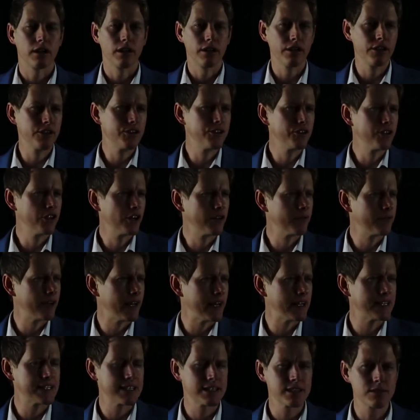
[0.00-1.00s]
The
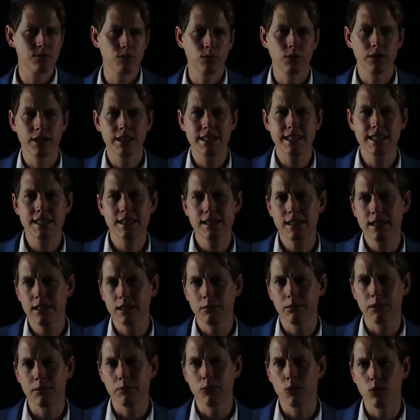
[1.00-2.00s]
denominators, well, this is a
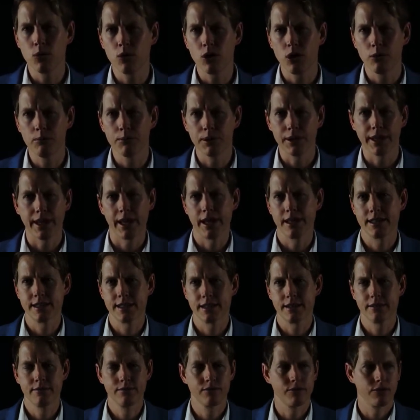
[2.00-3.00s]
little bit more
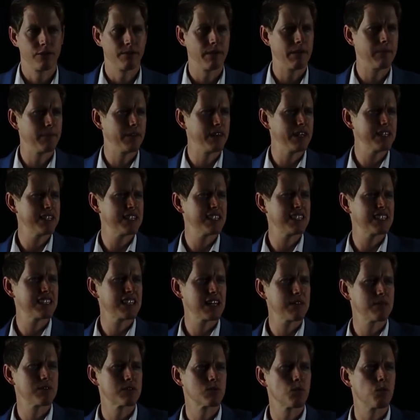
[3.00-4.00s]
complicated. Remember, this is the
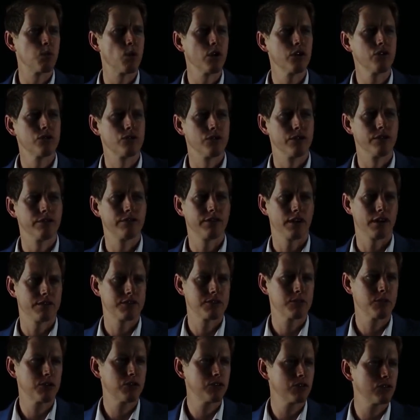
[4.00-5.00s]
same as 1 root 5,
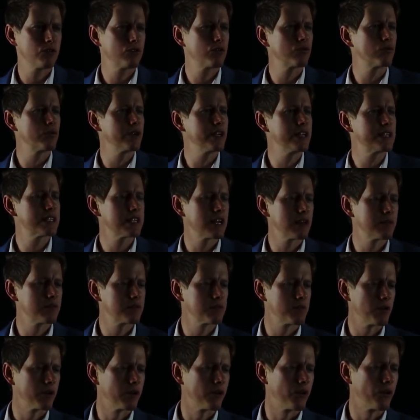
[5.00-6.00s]
so we could do 3
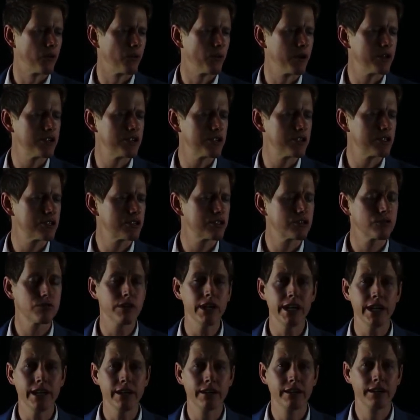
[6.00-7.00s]
times 1, which is
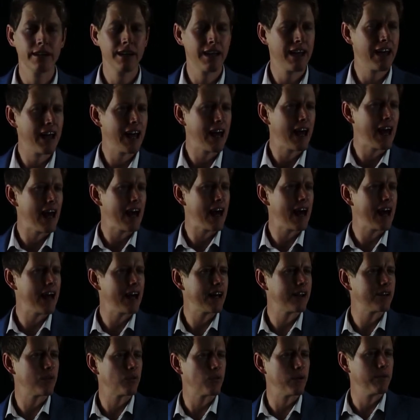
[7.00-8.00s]
3,
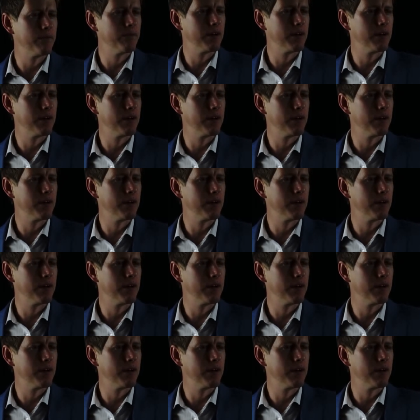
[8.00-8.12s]
and we're